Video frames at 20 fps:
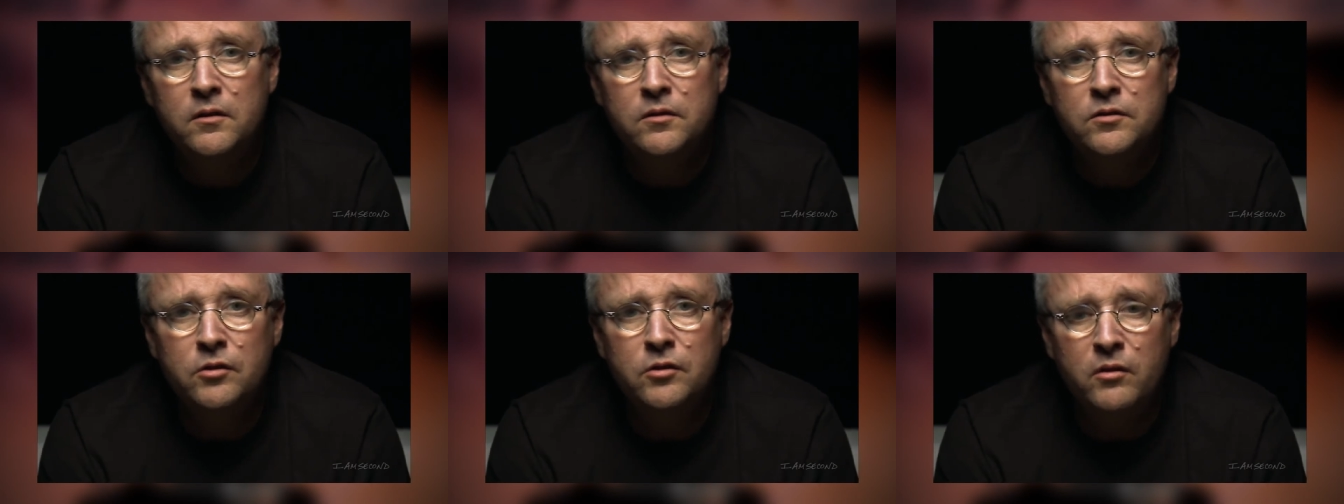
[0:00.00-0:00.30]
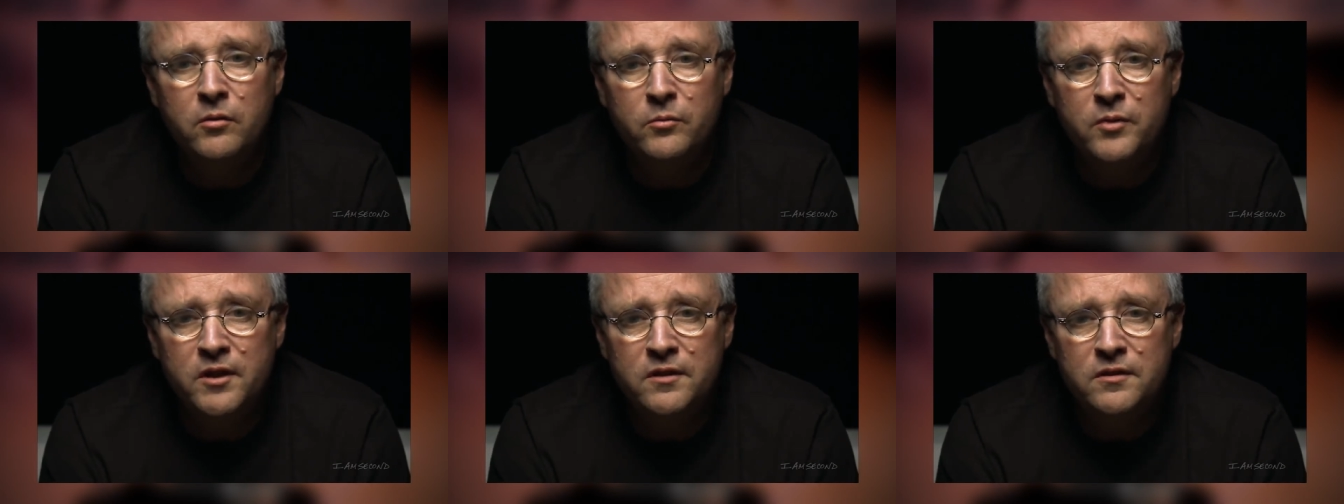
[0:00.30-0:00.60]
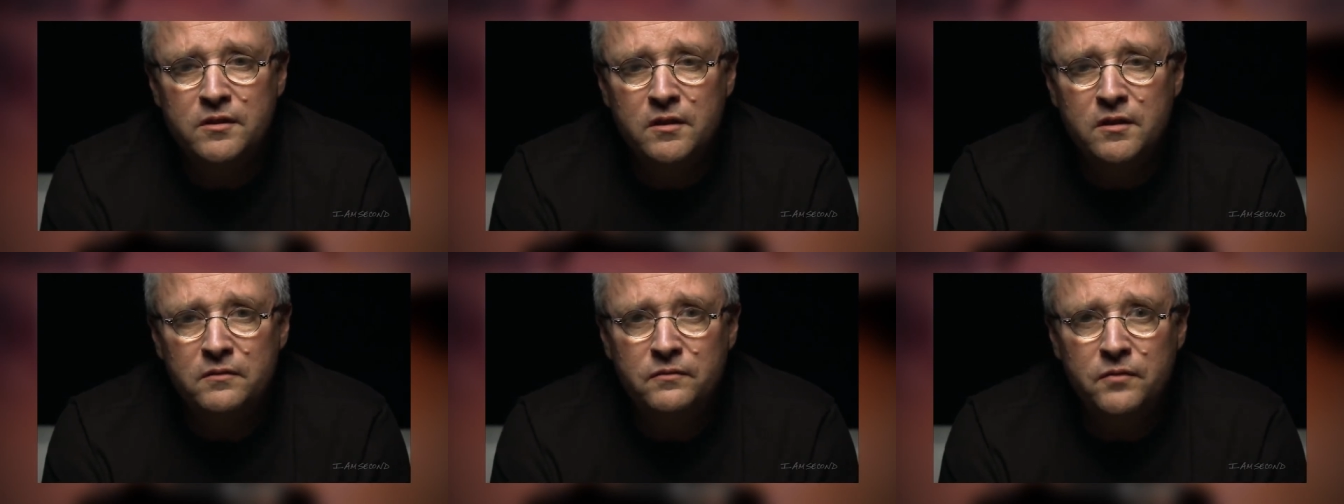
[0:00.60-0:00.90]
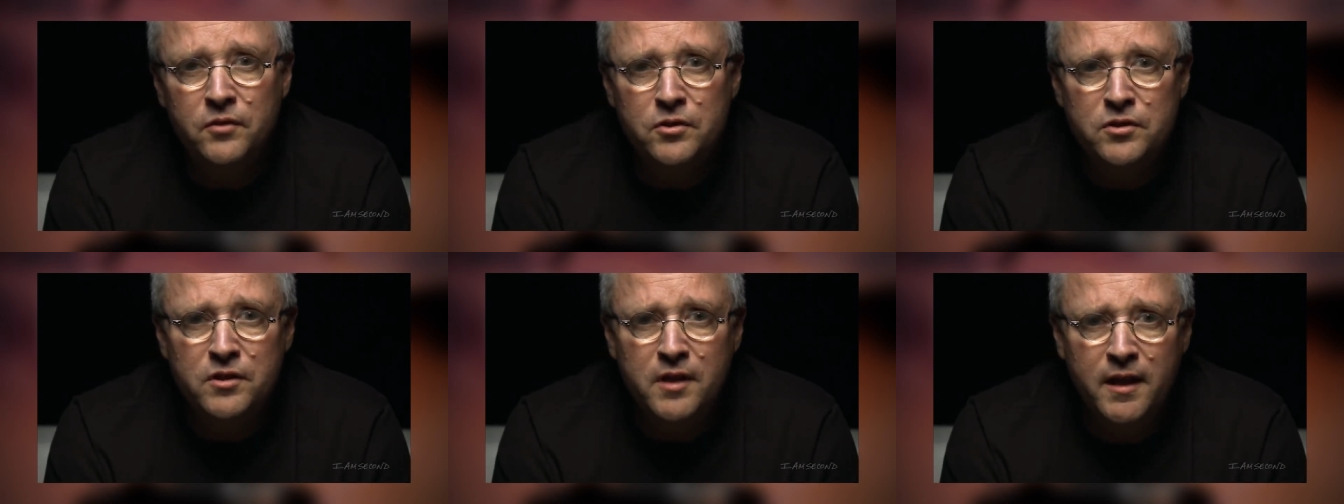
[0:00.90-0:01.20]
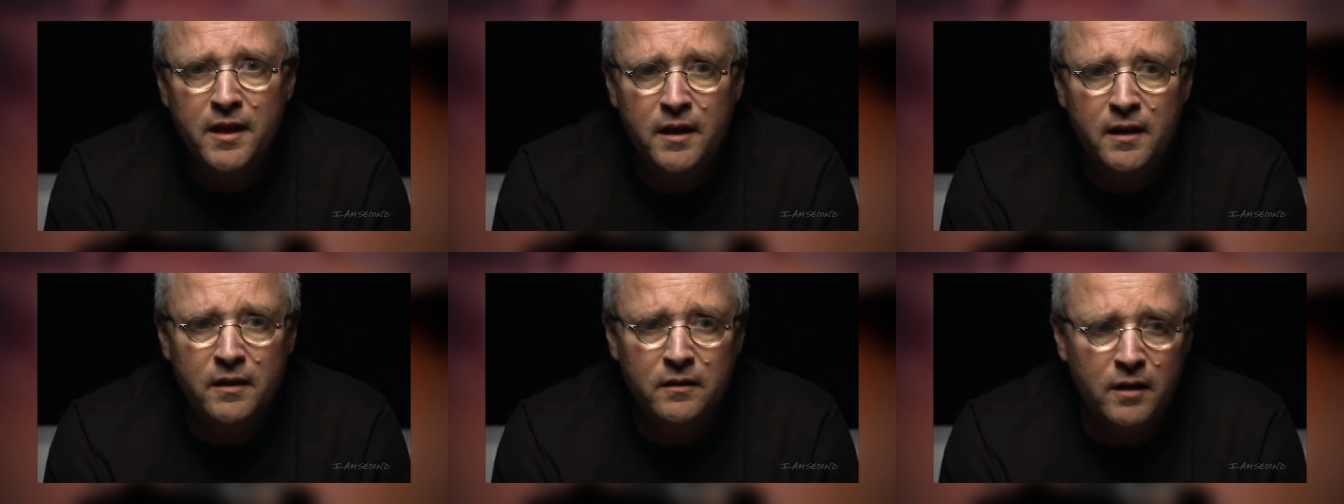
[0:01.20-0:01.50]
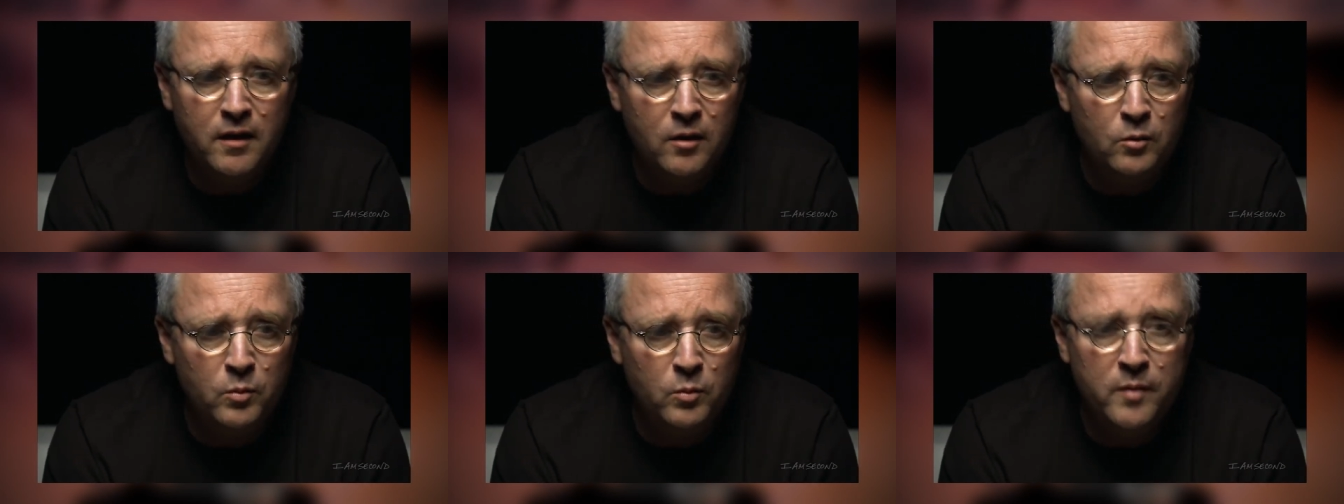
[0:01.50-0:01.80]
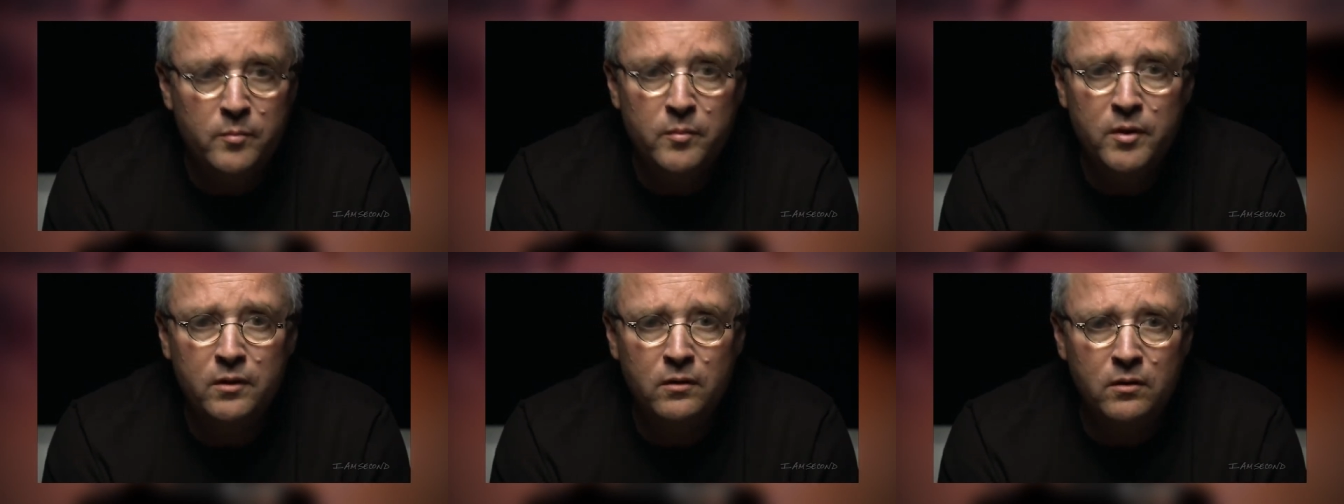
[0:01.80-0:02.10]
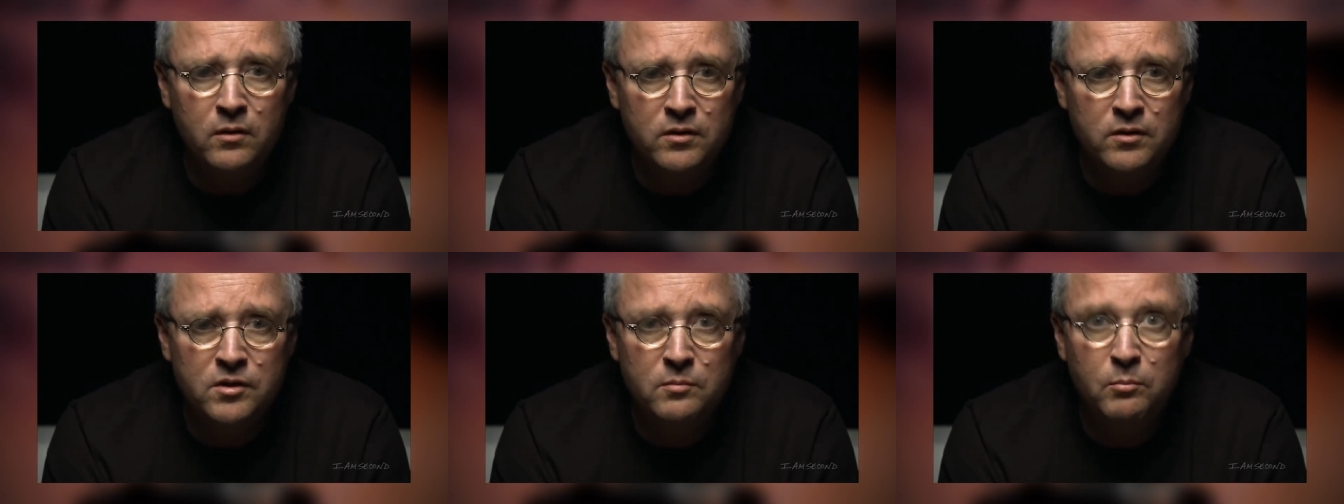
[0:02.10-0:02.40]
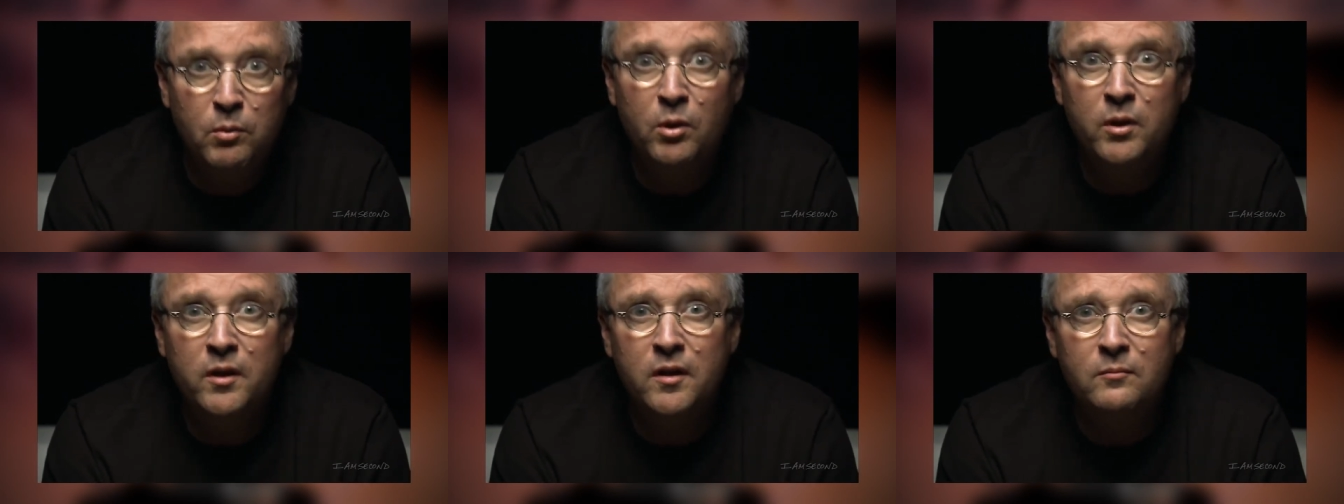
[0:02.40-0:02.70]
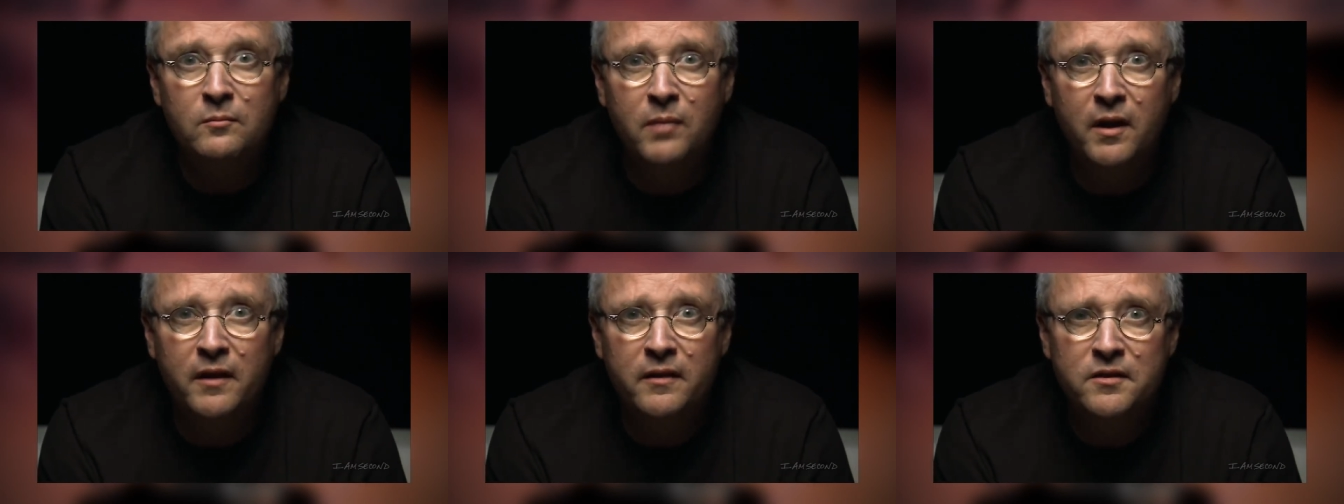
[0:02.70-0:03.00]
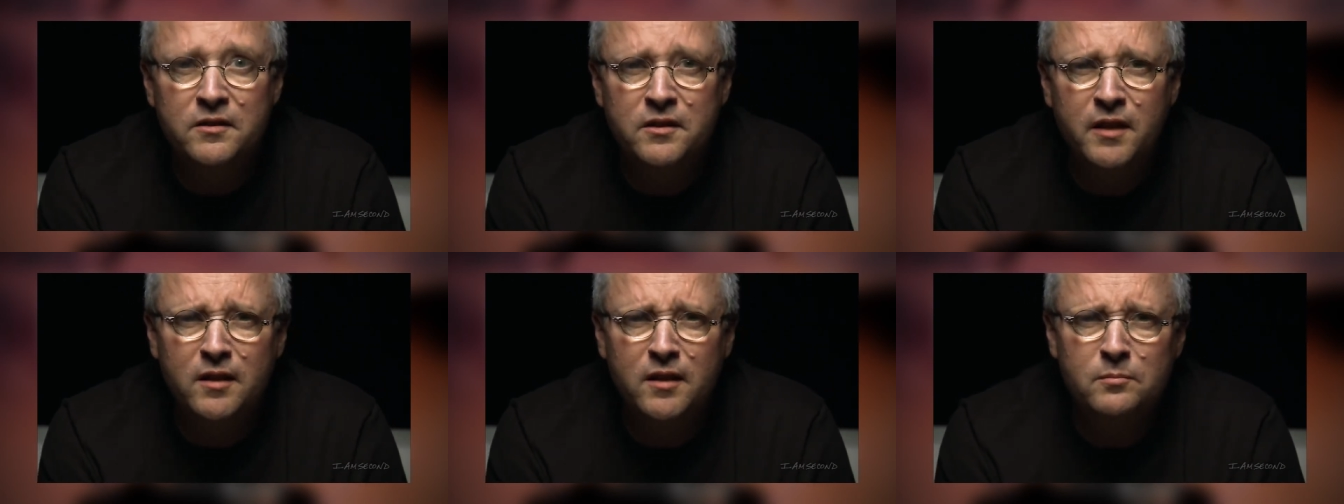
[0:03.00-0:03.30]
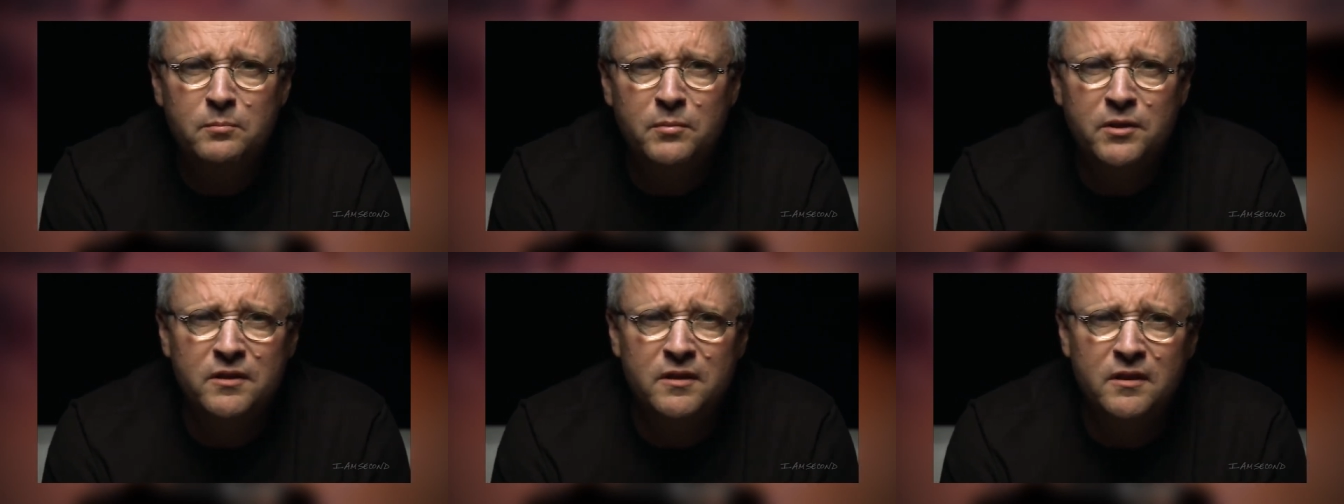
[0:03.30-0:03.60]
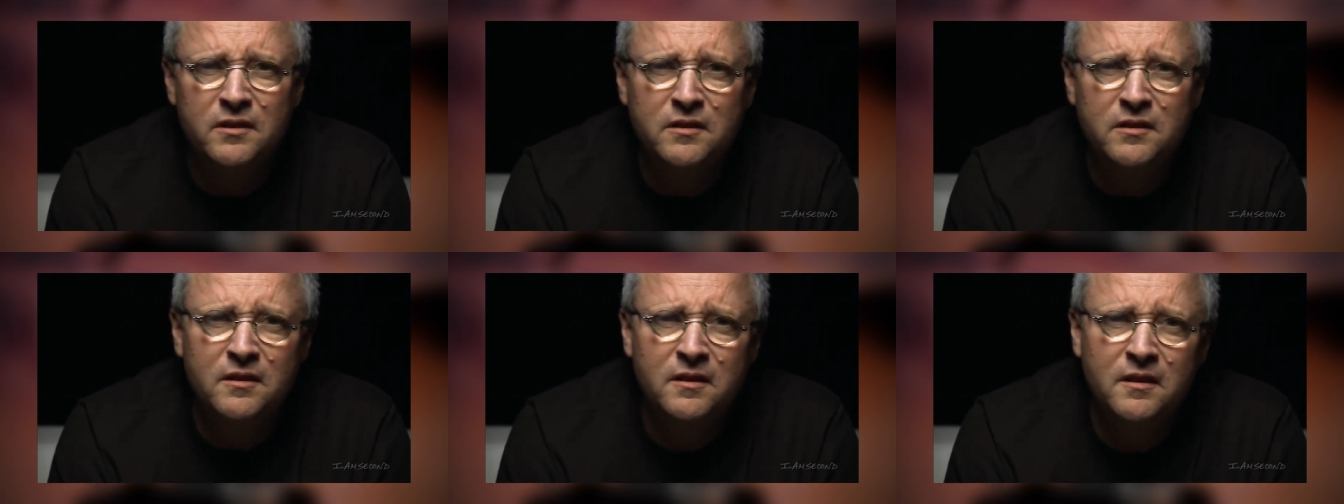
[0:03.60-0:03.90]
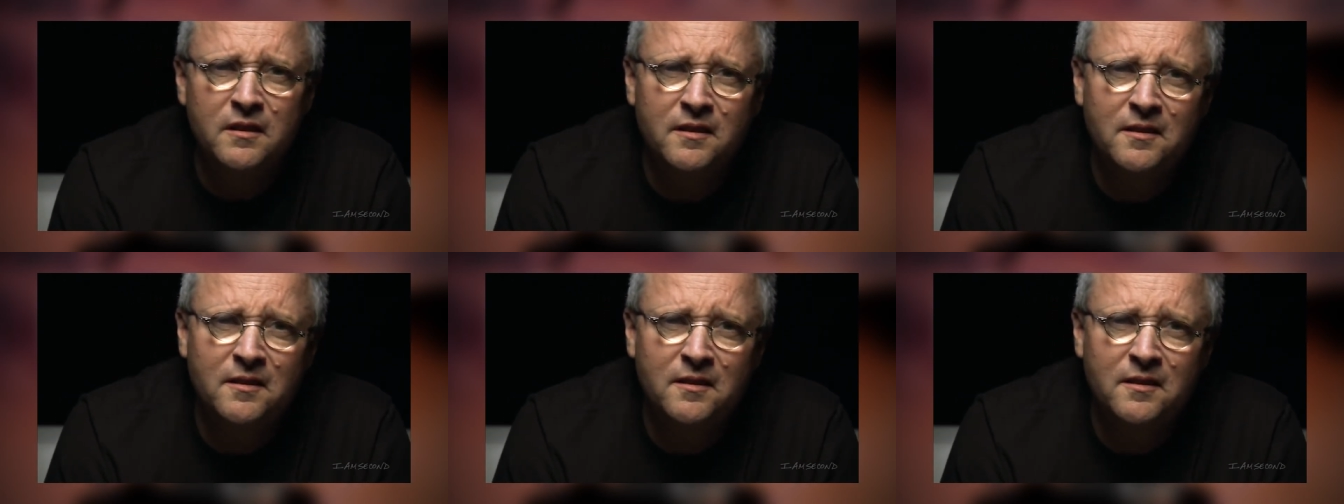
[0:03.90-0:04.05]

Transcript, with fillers: so that we could see firsthand how women are exploited by the sex business.